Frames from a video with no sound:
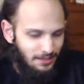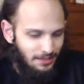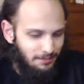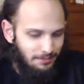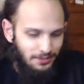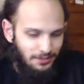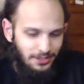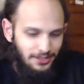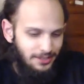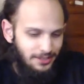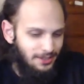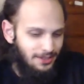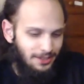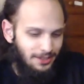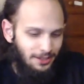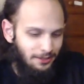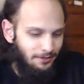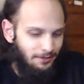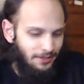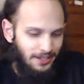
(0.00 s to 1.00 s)
Pretty good
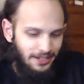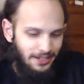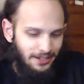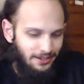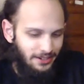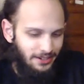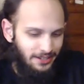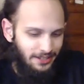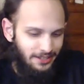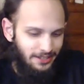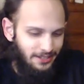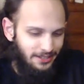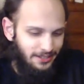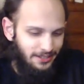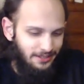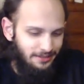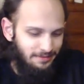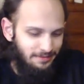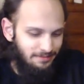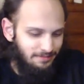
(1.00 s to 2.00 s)
cliffhanger
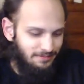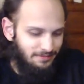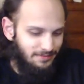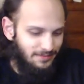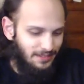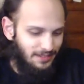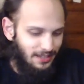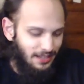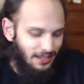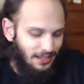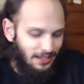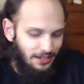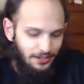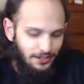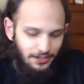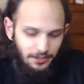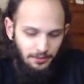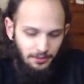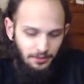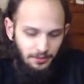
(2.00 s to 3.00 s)
ending. I
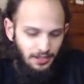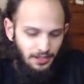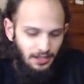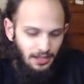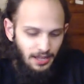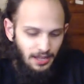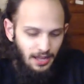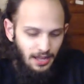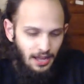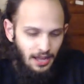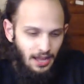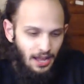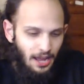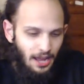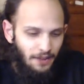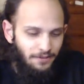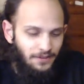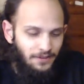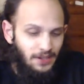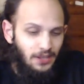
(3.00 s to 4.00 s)
don't know.
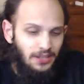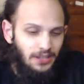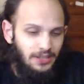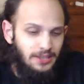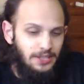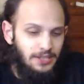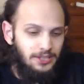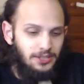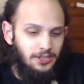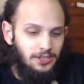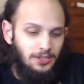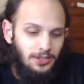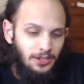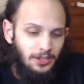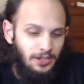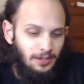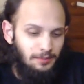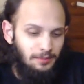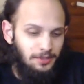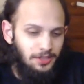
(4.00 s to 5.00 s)
I feel like this is
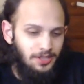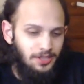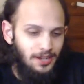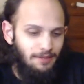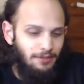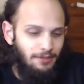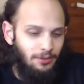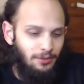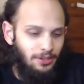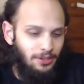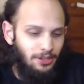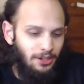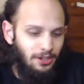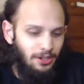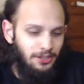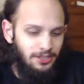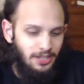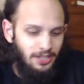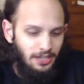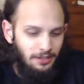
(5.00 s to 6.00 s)
good. I'm just having a real
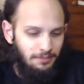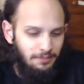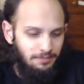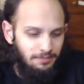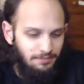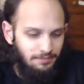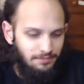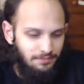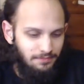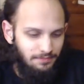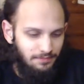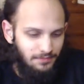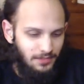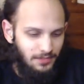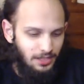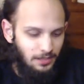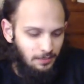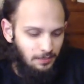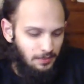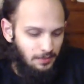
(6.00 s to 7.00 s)
hard time
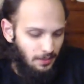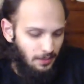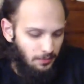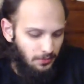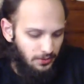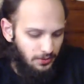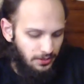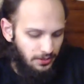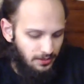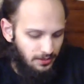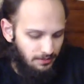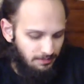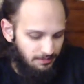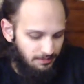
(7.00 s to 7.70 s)
keeping up with it.